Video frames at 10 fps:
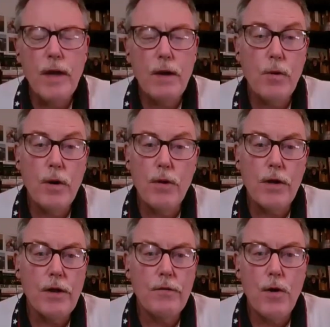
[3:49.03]
yeah, we were
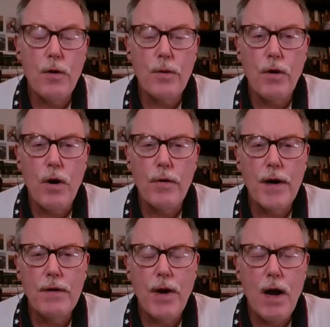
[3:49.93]
looking forward. We were
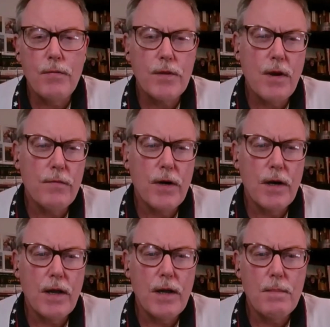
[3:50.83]
already involved with
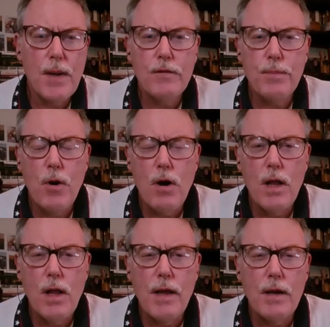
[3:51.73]
covering uh,
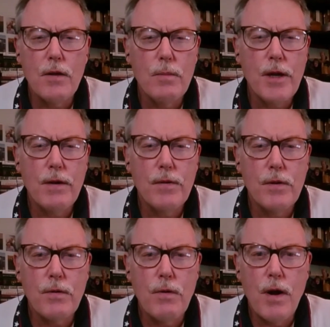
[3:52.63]
baseball and a little bit of
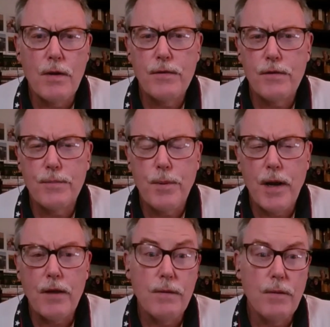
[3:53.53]
lacrosse this
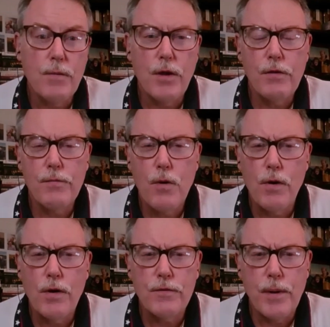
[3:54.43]
spring. Mm-hmm. we're looking
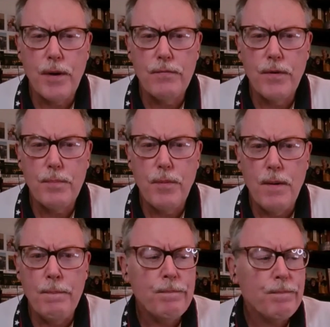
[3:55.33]
forward to spring
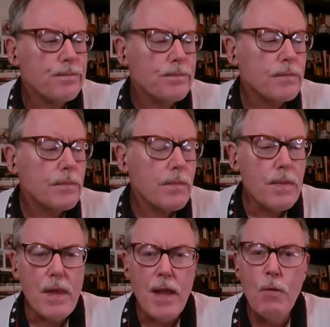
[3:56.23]
football.
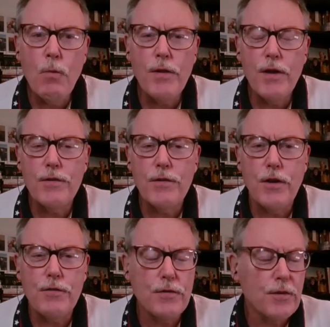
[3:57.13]
And one of the things that's
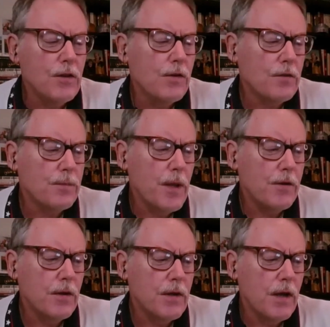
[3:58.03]
interesting, you just
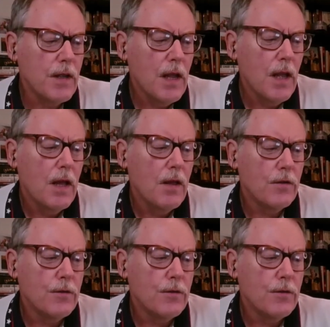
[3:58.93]
mentioned uh, the